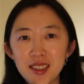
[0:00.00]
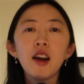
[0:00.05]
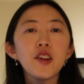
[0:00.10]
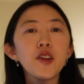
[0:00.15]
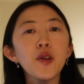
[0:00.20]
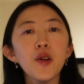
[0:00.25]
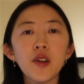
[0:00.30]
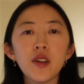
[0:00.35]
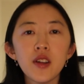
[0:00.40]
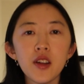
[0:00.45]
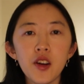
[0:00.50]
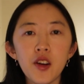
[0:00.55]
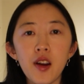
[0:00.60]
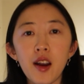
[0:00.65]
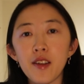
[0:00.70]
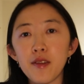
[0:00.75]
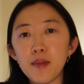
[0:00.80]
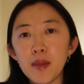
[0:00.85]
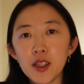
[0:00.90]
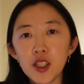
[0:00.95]
I know earlier
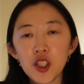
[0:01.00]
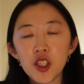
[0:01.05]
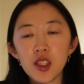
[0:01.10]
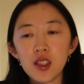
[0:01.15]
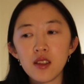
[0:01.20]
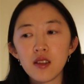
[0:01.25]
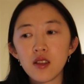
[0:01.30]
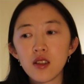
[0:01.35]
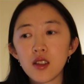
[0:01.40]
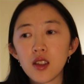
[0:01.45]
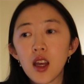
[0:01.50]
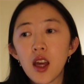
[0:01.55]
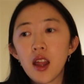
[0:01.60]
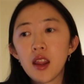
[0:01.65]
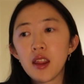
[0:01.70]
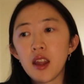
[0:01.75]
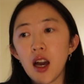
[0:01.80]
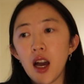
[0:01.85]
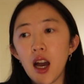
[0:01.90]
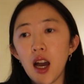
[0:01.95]
I've mentioned
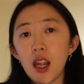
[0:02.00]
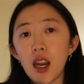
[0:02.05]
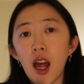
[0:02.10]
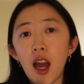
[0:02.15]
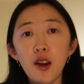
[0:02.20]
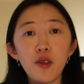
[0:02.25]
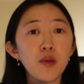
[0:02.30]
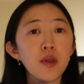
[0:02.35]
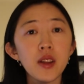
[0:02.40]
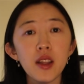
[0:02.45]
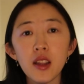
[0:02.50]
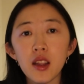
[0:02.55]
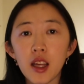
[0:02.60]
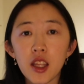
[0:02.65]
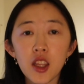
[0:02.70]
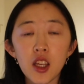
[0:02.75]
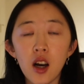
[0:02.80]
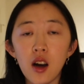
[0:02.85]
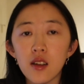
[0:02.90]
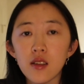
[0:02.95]
that I really
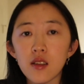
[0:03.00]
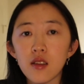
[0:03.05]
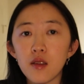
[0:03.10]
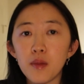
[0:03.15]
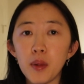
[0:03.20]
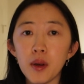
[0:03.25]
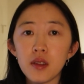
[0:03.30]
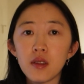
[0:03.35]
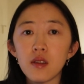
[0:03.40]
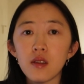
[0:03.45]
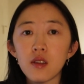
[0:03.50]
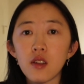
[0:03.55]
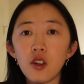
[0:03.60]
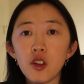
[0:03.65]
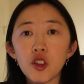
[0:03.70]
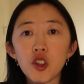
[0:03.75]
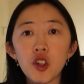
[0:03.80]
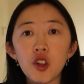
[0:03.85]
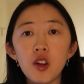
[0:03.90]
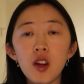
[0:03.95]
like the hustle bustle
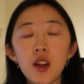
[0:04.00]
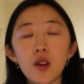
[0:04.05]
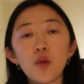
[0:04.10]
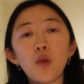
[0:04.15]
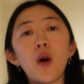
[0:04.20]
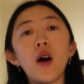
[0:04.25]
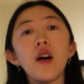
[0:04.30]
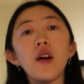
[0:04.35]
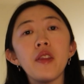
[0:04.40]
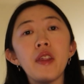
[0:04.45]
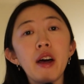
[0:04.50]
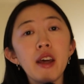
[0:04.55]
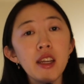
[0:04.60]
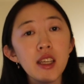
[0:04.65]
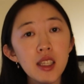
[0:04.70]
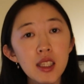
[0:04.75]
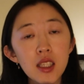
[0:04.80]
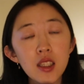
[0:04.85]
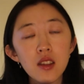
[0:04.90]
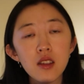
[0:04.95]
culture, and while that
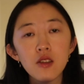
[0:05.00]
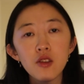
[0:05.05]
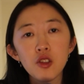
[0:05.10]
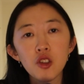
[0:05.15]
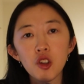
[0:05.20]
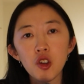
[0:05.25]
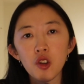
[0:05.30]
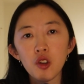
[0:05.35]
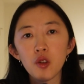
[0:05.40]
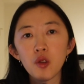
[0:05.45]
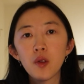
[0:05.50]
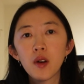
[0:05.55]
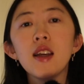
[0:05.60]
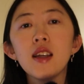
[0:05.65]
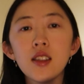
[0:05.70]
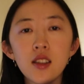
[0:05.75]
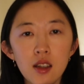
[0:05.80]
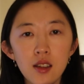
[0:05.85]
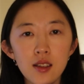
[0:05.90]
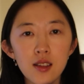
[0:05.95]
is still true,
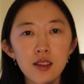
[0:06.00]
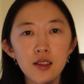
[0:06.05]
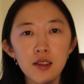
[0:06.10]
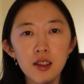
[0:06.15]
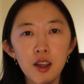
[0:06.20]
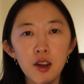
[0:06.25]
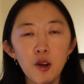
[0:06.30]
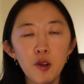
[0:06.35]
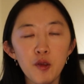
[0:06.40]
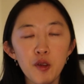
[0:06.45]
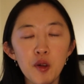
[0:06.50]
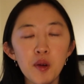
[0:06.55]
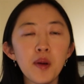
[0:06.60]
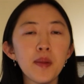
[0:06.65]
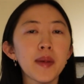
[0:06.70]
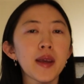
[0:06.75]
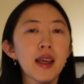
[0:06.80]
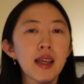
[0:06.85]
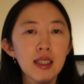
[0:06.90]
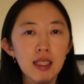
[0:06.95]
it does still get
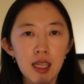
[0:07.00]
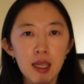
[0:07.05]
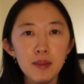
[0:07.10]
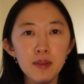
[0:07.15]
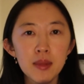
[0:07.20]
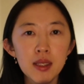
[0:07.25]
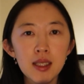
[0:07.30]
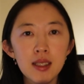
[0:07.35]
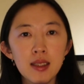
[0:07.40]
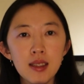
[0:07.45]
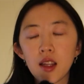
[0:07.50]
overwhelming at times.